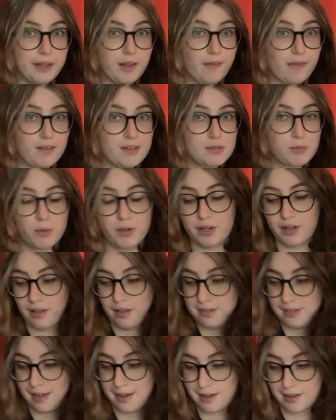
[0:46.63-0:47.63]
on this one
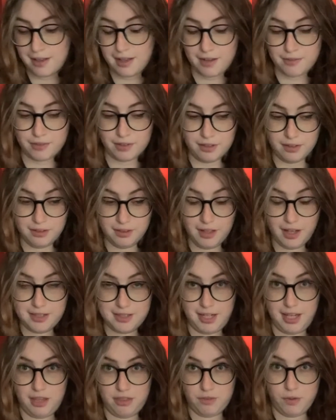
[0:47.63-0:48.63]
because I have a lot to
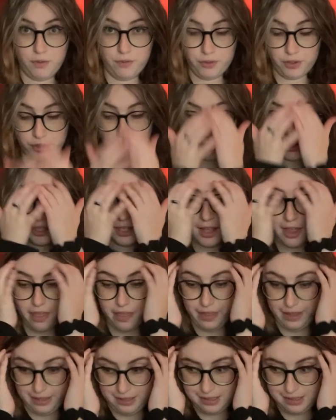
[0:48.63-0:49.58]
get through for this.